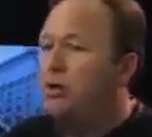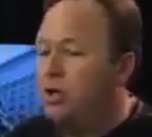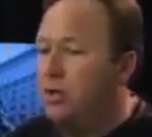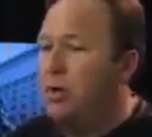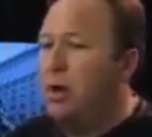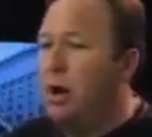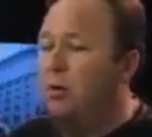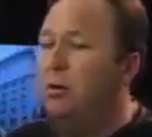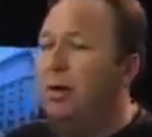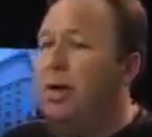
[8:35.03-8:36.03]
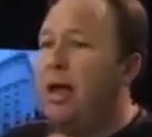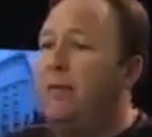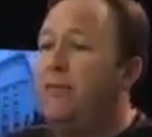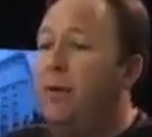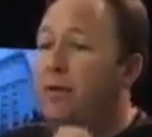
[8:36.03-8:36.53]
So you can only
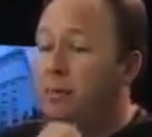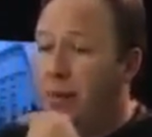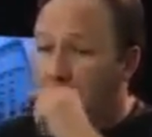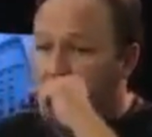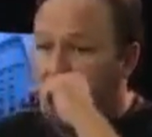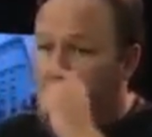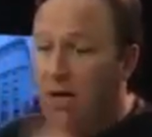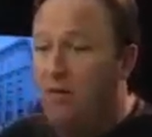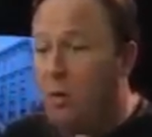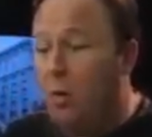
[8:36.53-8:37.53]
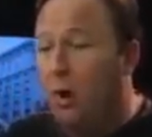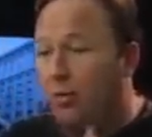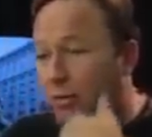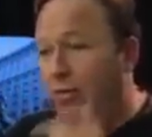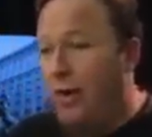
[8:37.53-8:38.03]
have free speech if you work
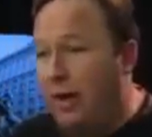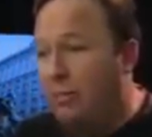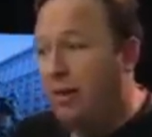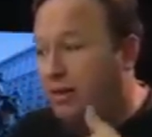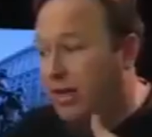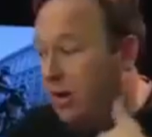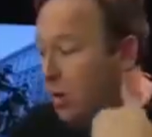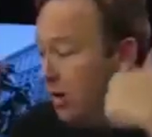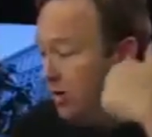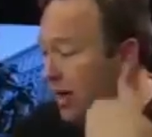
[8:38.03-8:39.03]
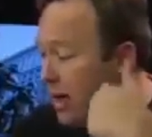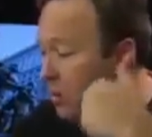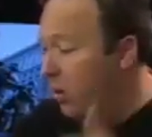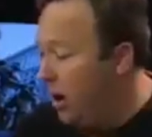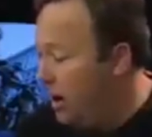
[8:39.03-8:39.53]
for them and say what they
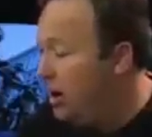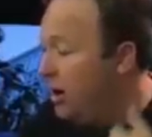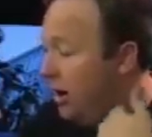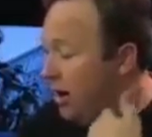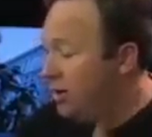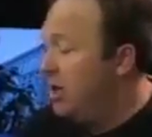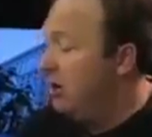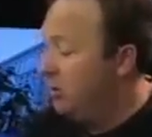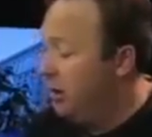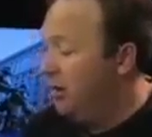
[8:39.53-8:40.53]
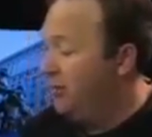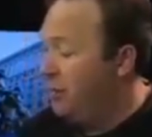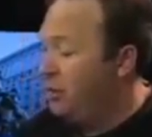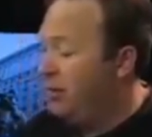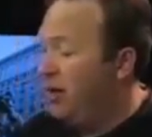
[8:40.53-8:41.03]
want. And it's not really
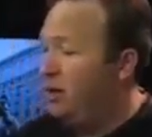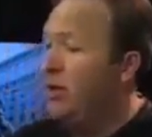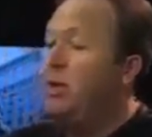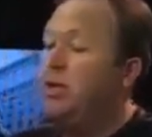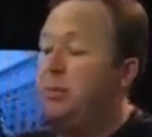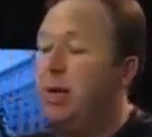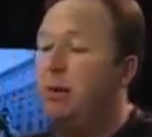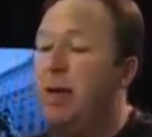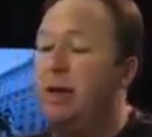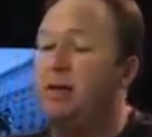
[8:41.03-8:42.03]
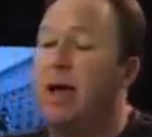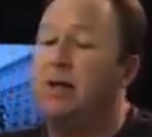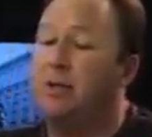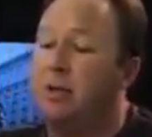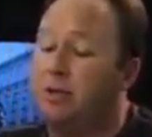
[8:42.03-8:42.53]
free speech. Speaking of Max
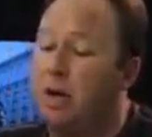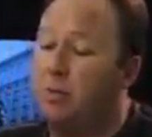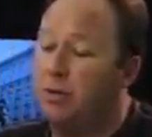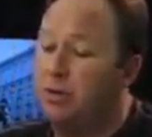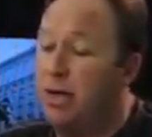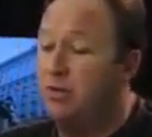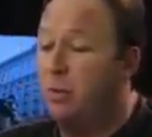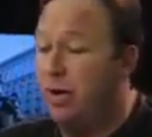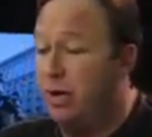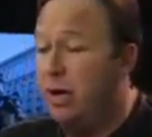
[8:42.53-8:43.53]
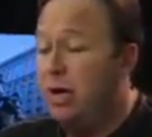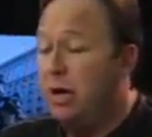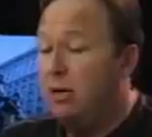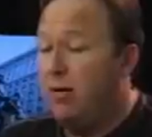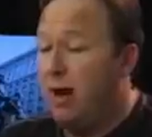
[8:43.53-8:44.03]
Kaiser, he's on with us next week.
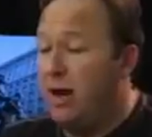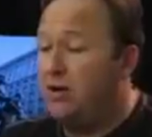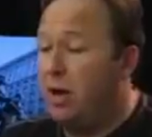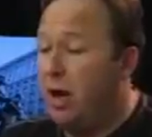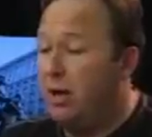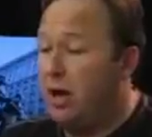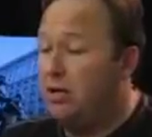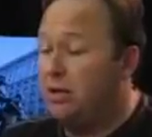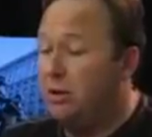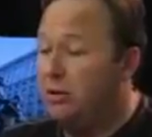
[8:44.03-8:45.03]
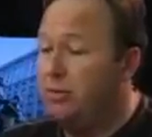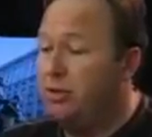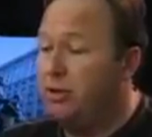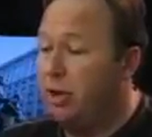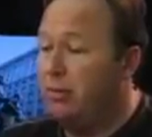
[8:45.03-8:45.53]
Financial holocaust looms
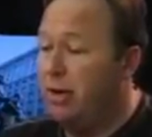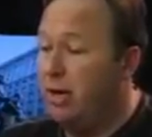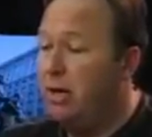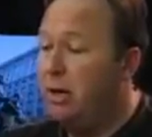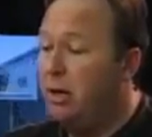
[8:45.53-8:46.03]
as Germany